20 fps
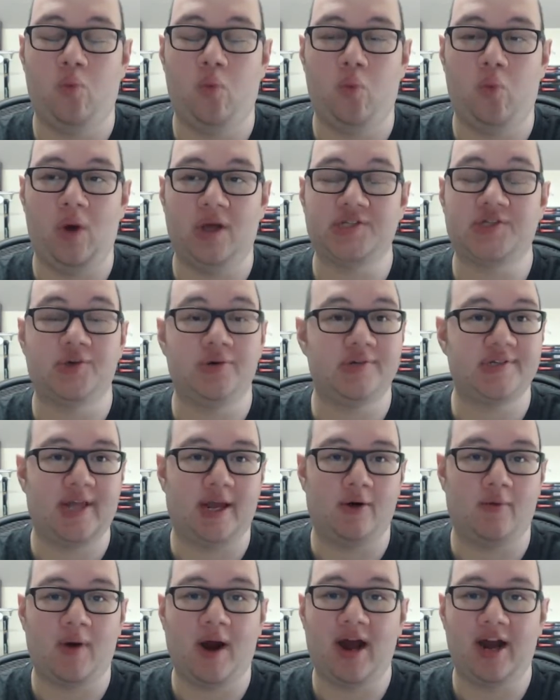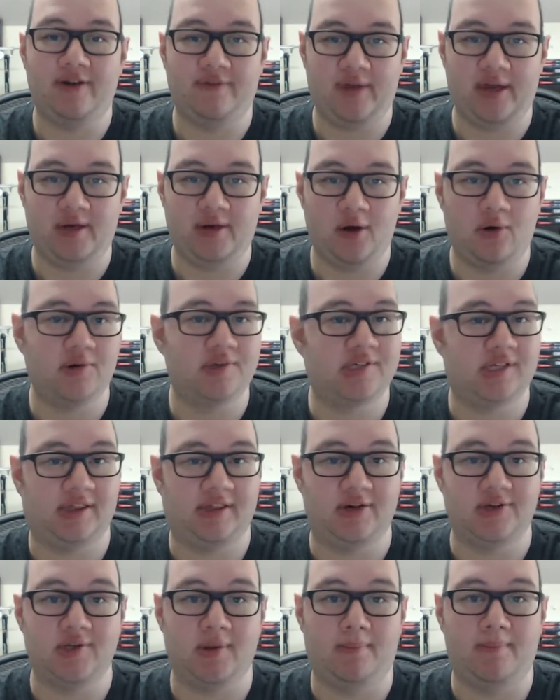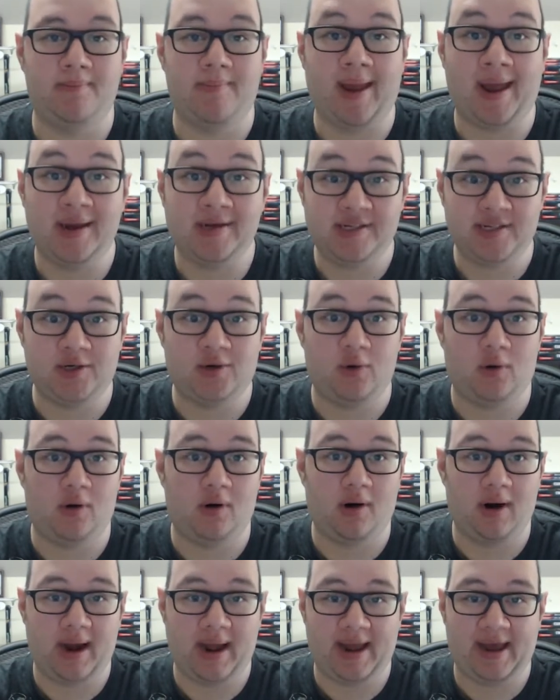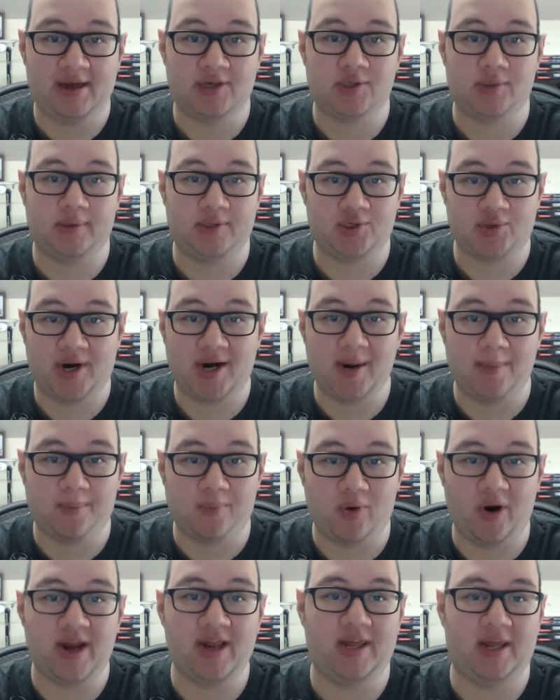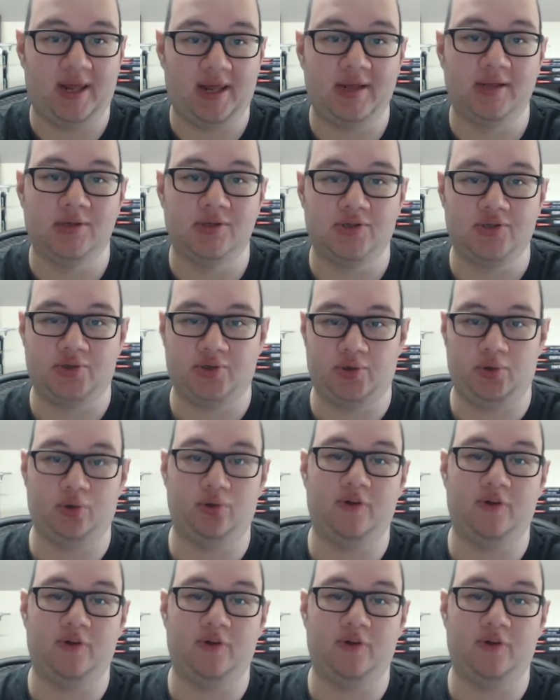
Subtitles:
As soon as they arrive, they notice that there's a manticore actually trying to break into